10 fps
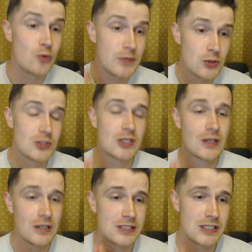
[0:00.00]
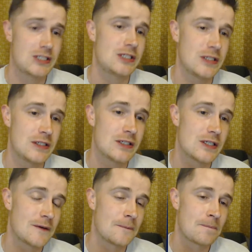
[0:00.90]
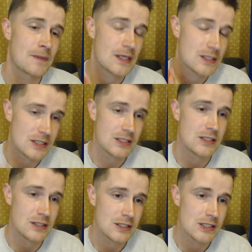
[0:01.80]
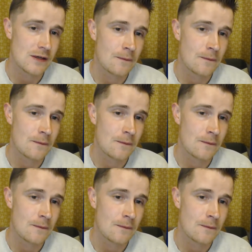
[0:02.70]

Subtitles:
musical assistance